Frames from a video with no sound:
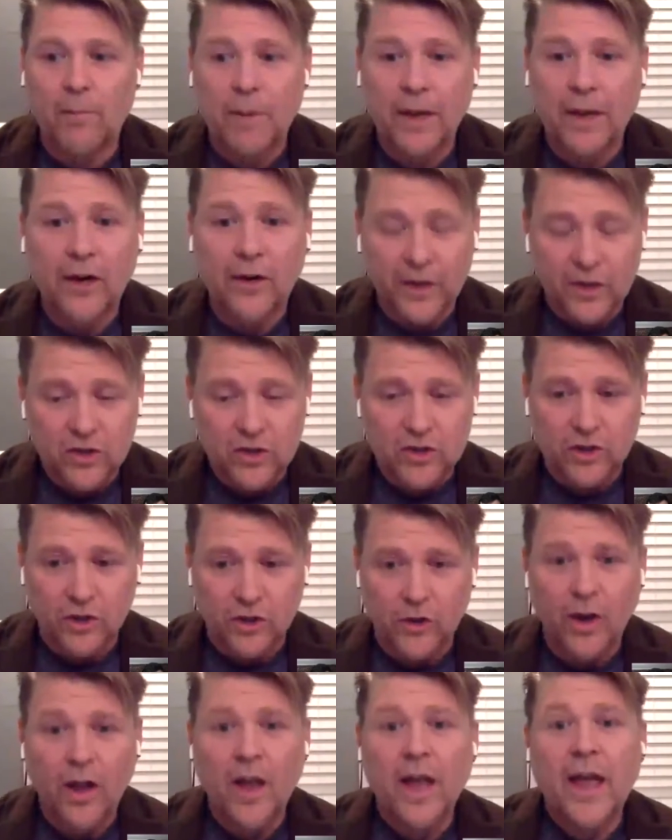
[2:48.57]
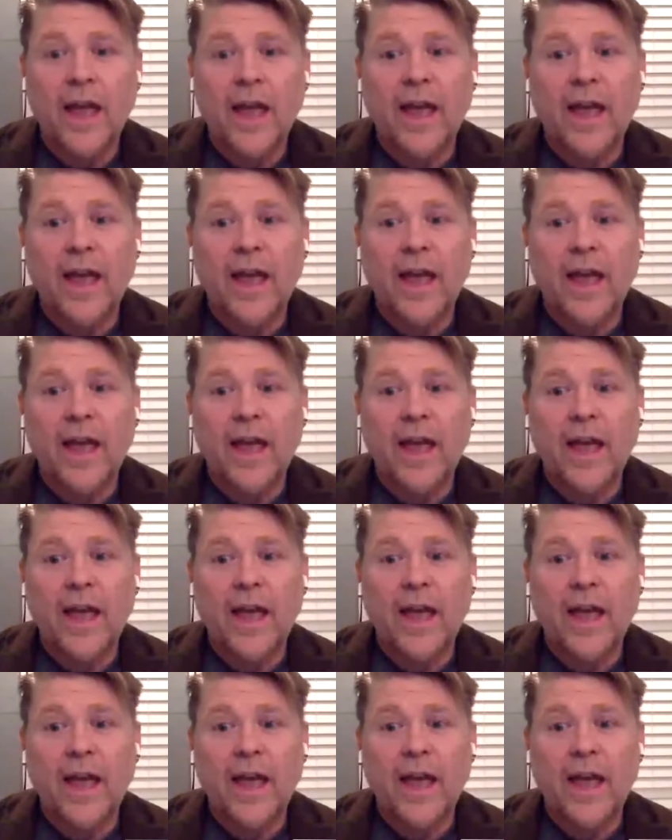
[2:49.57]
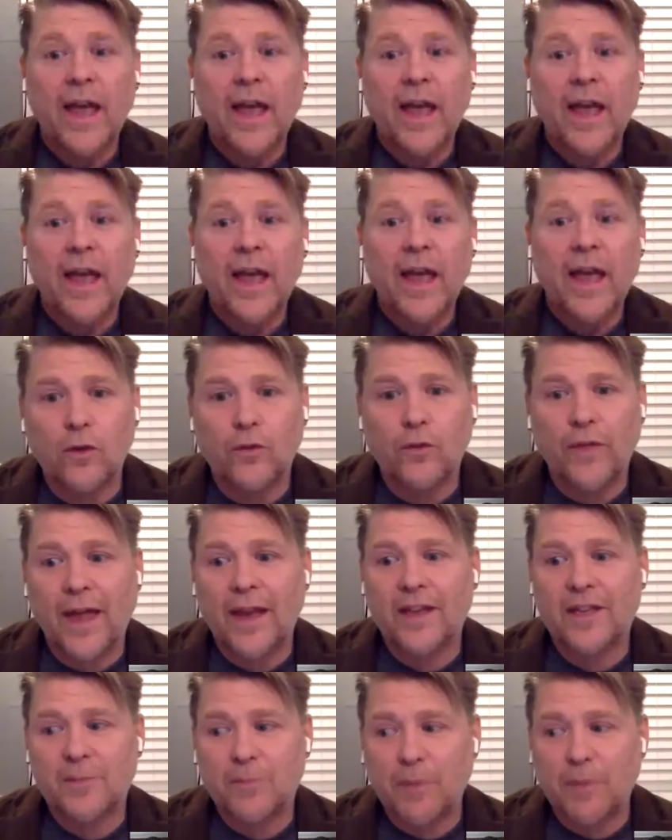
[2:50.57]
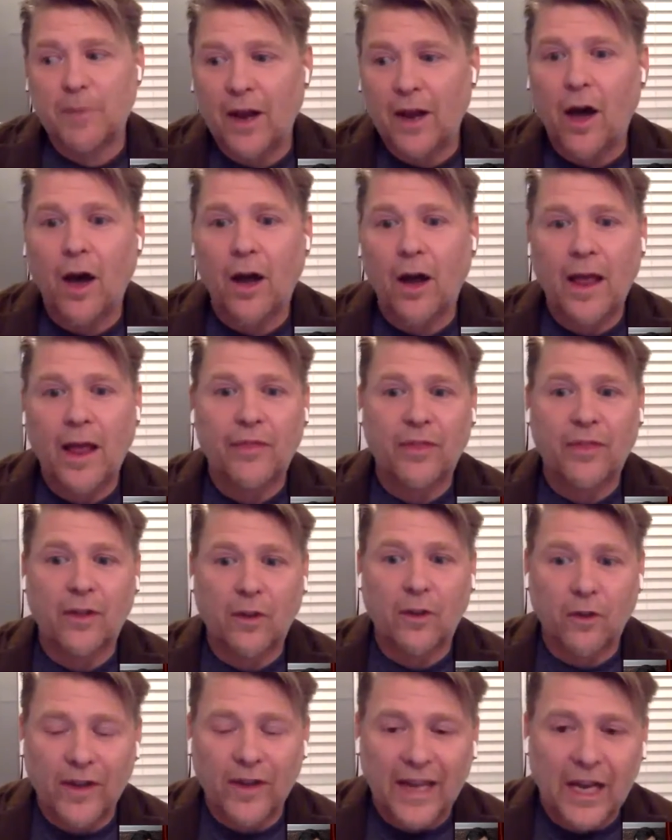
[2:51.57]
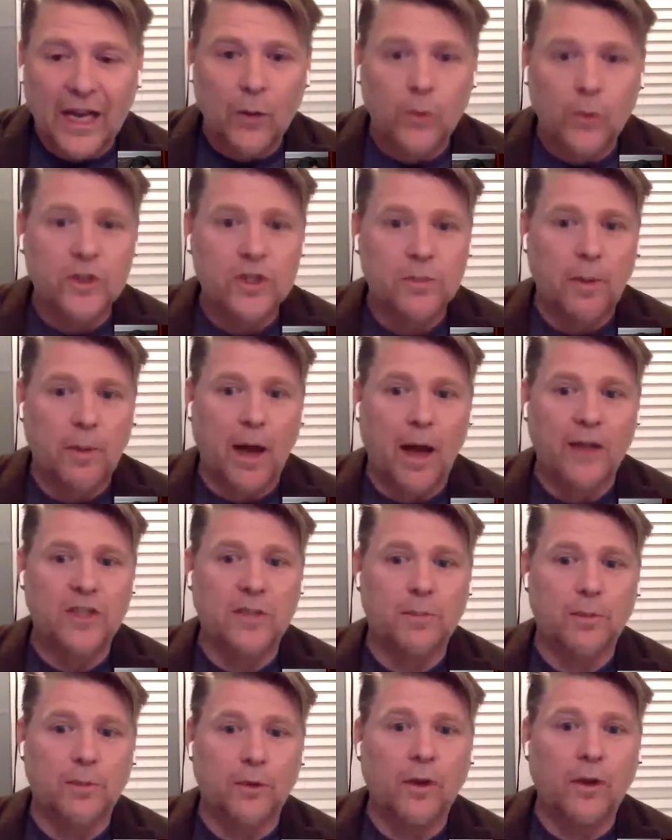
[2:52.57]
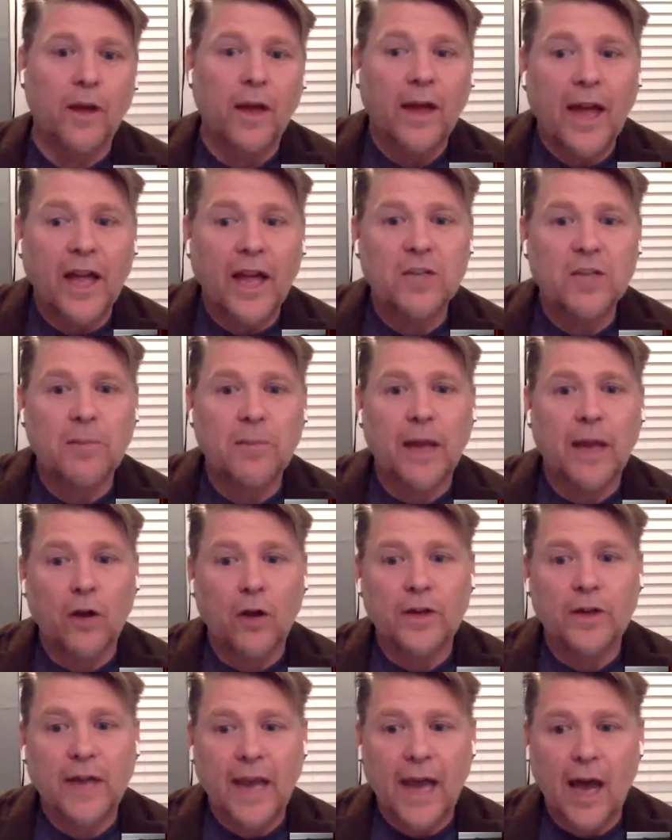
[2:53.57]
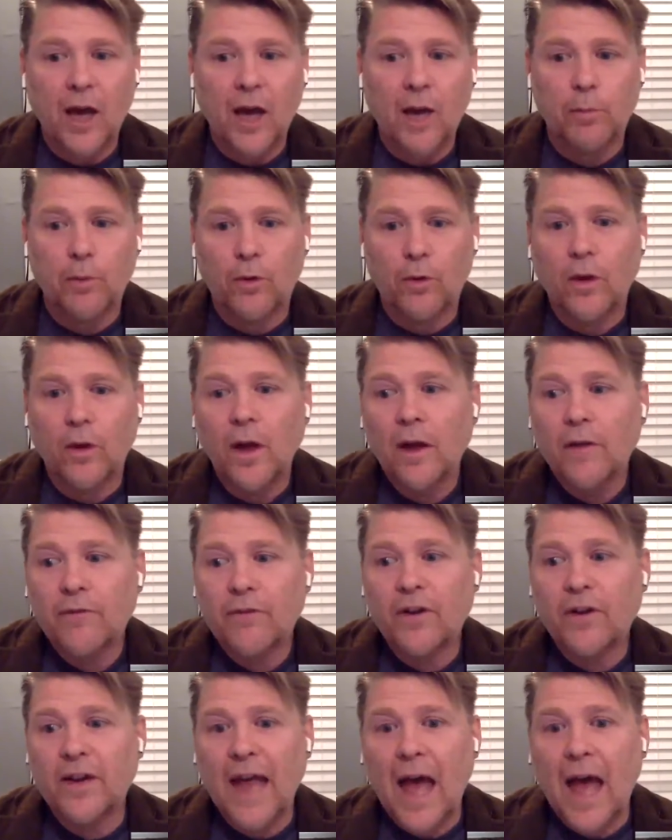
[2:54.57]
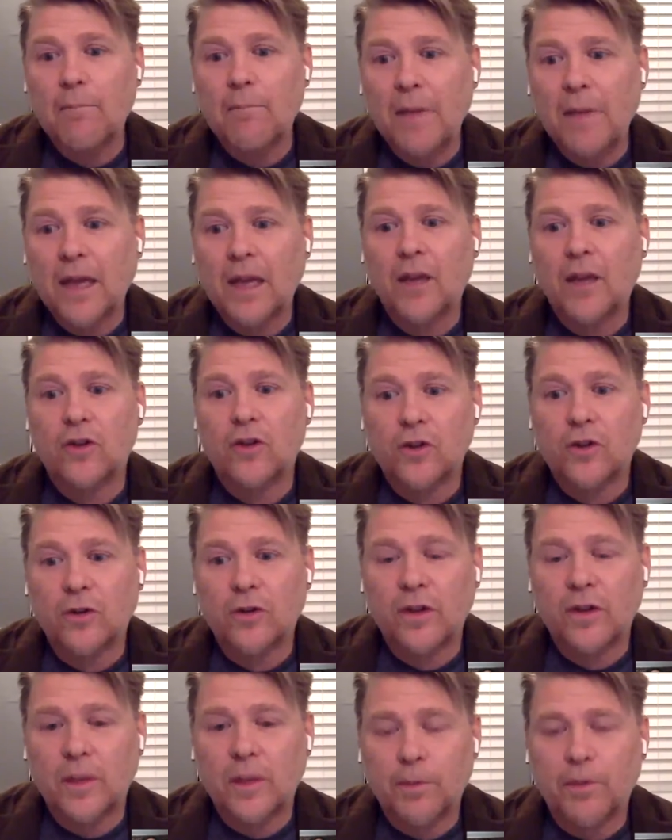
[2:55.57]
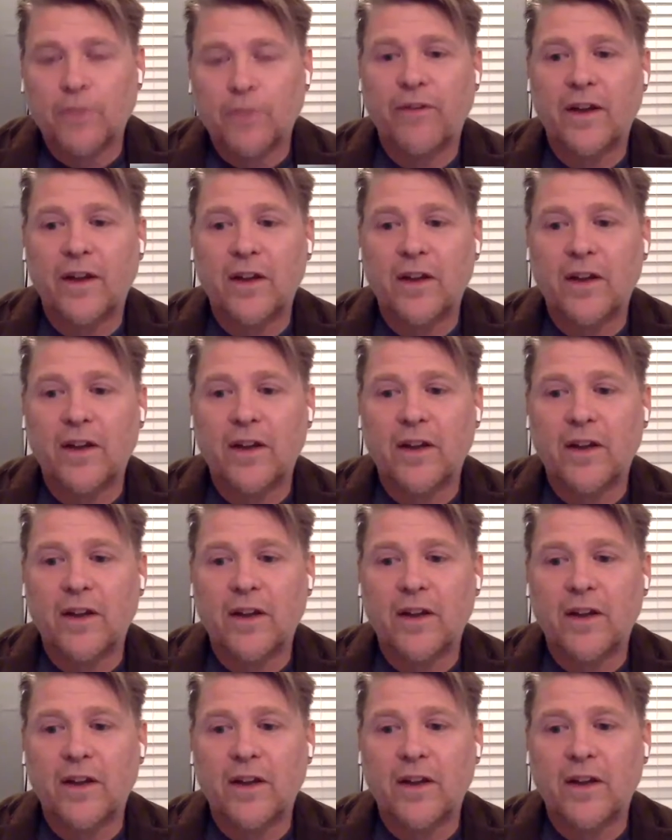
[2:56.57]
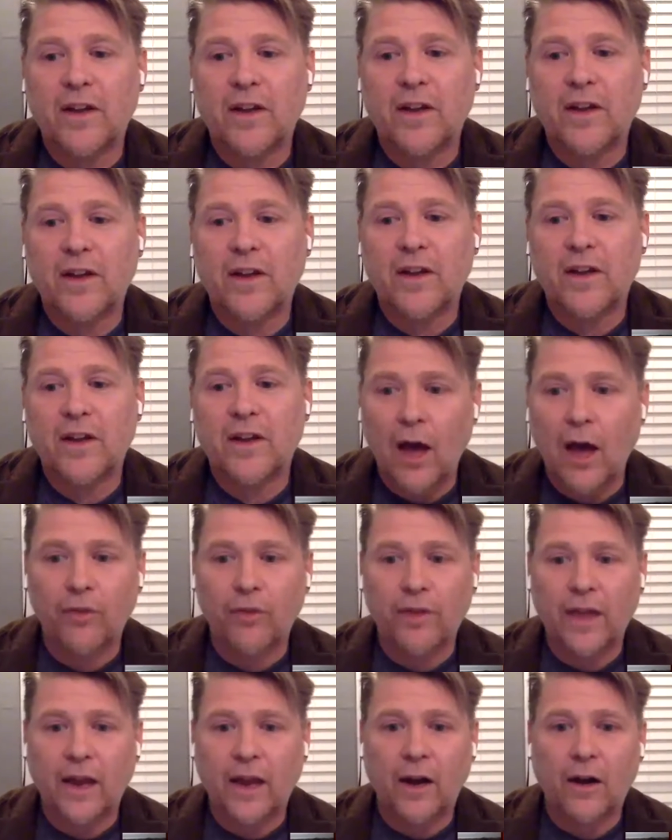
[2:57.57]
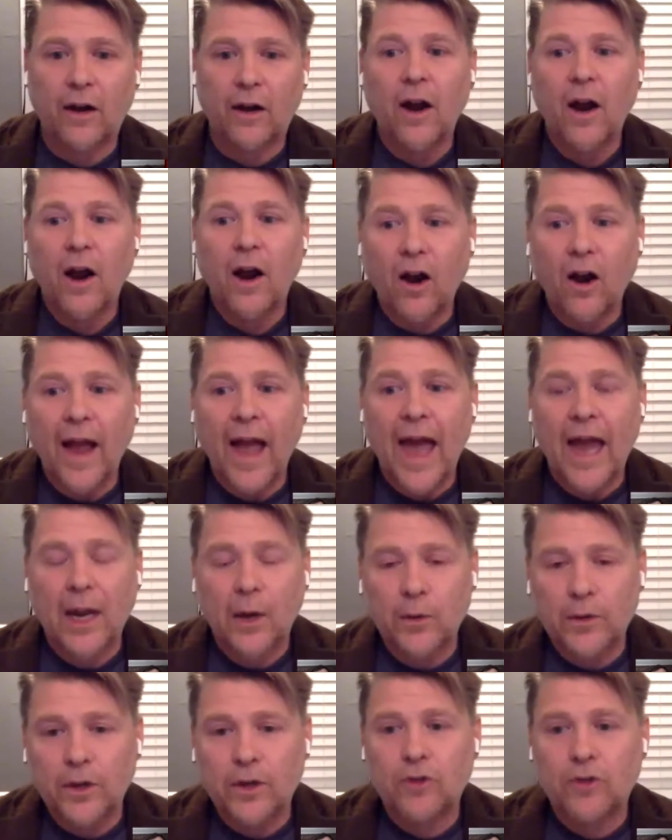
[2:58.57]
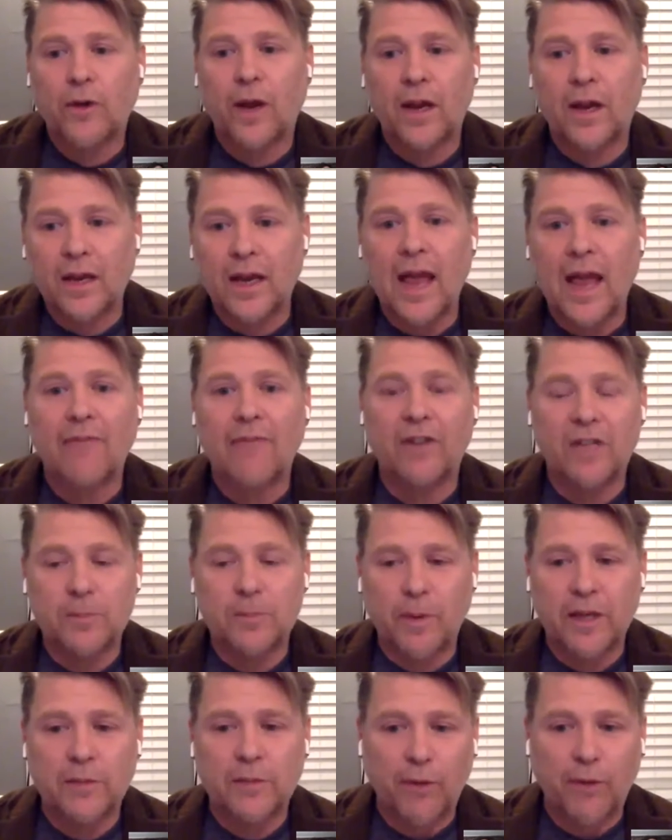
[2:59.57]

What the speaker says: The bigger issue is that we've got a field that has been unethical, irresponsible, and should be held accountable for not making sure that the professionals that are operating in healthcare are adequately trained in evidence-based